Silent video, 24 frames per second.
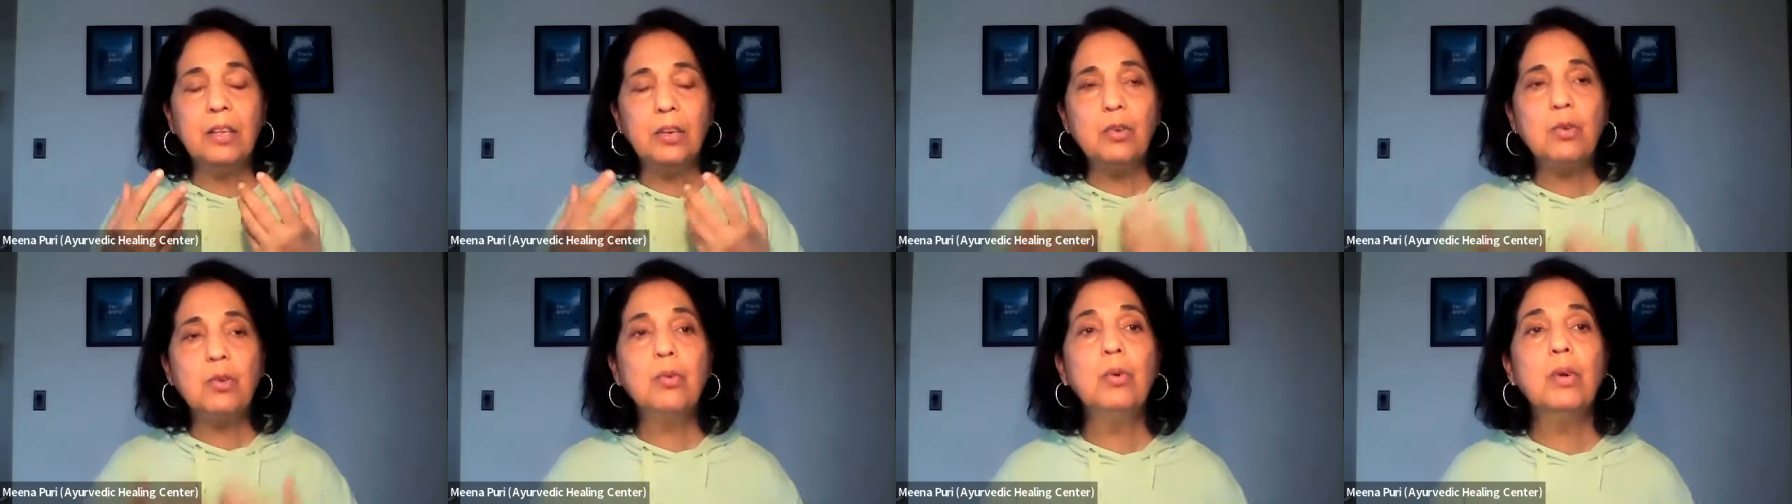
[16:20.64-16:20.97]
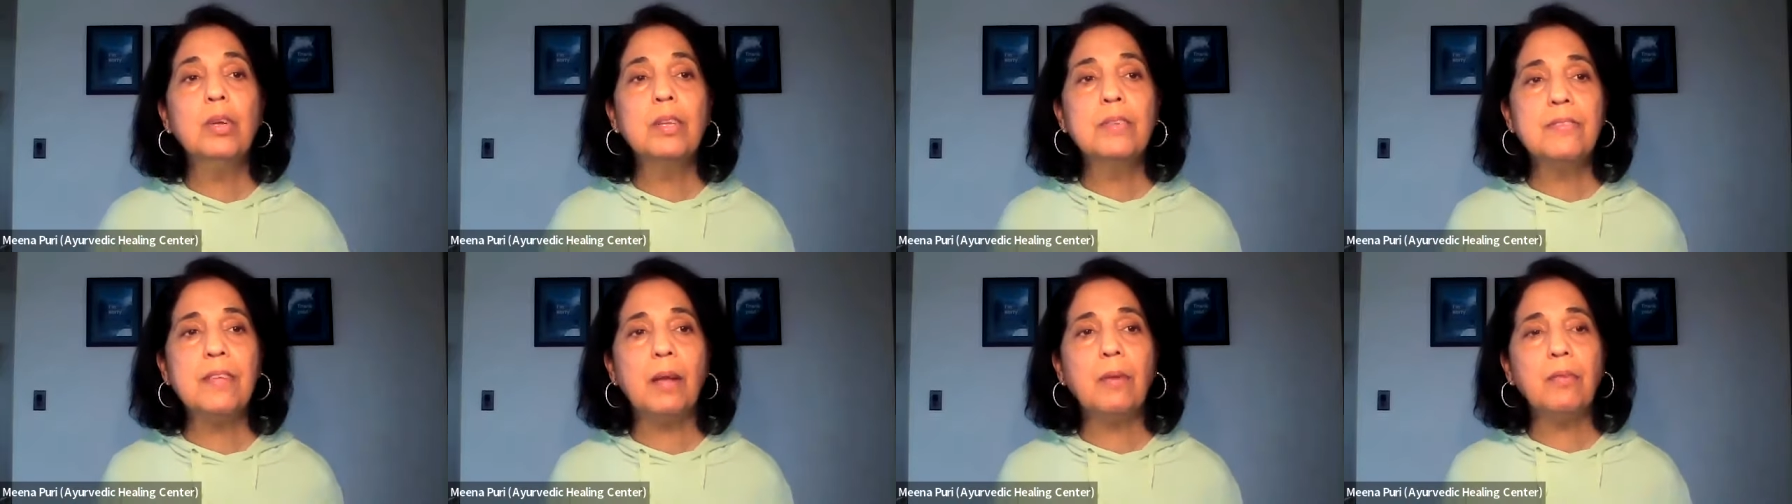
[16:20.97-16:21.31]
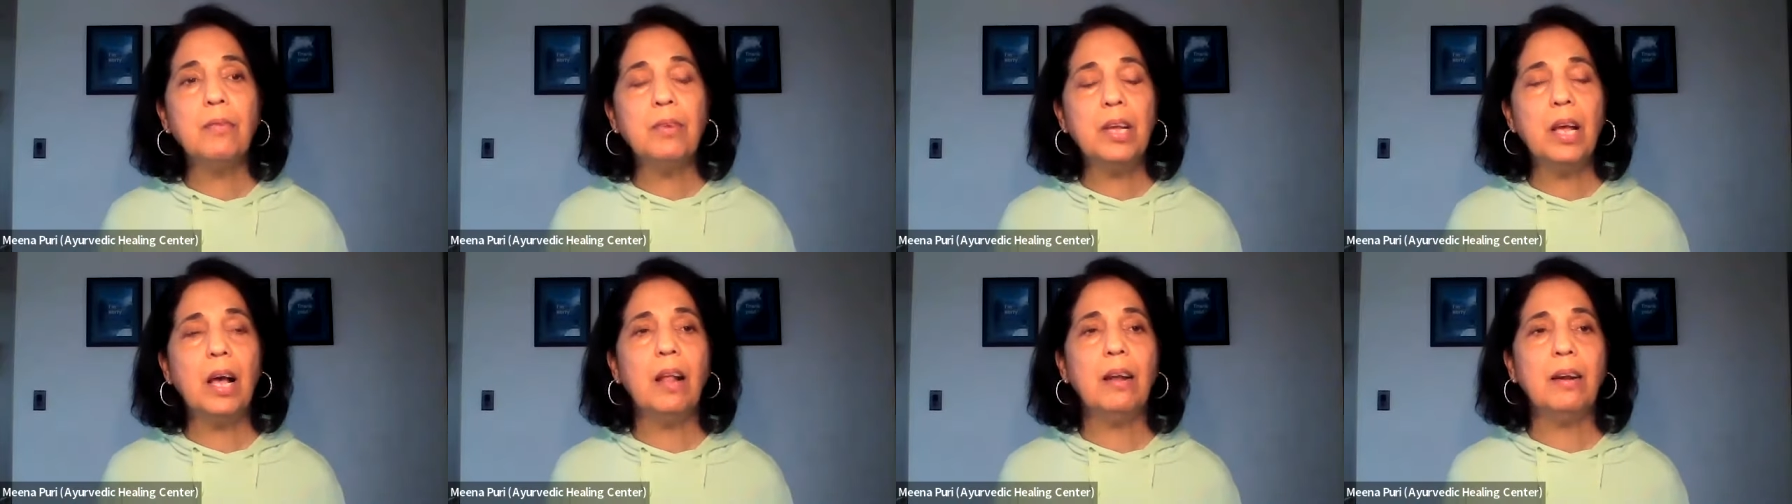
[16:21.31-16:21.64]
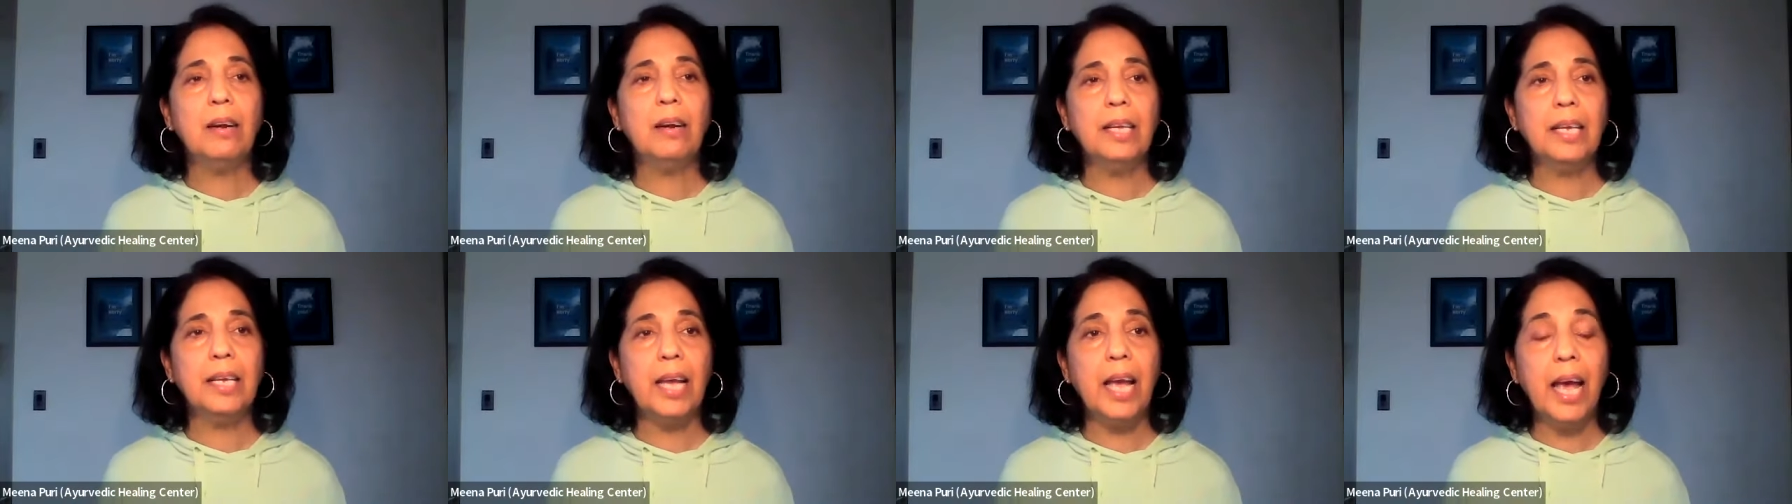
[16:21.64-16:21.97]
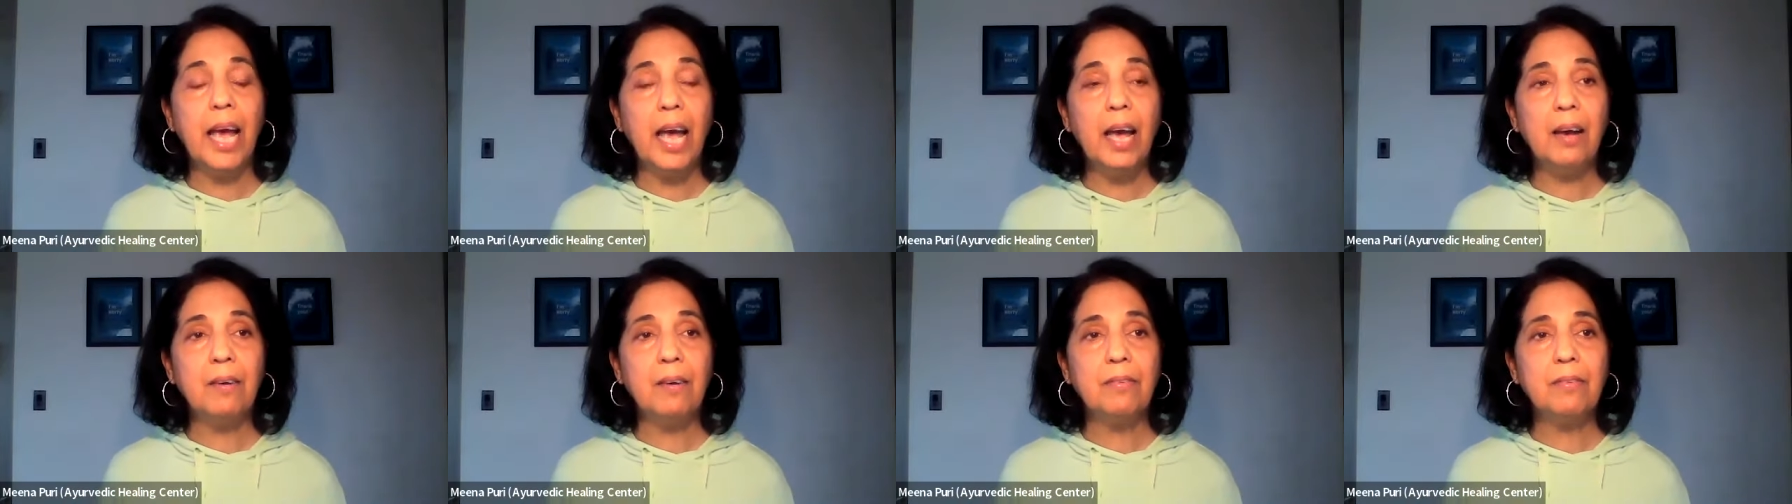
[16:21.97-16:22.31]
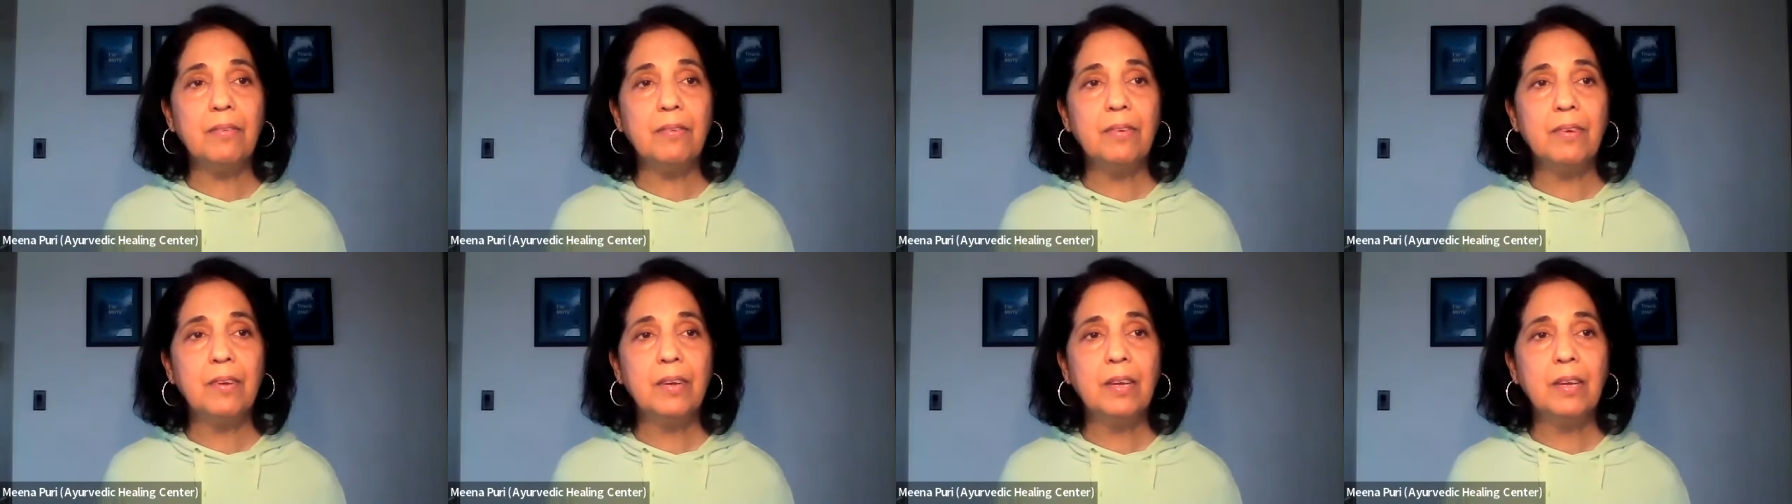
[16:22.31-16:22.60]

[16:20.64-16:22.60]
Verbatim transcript: the tools that we already have,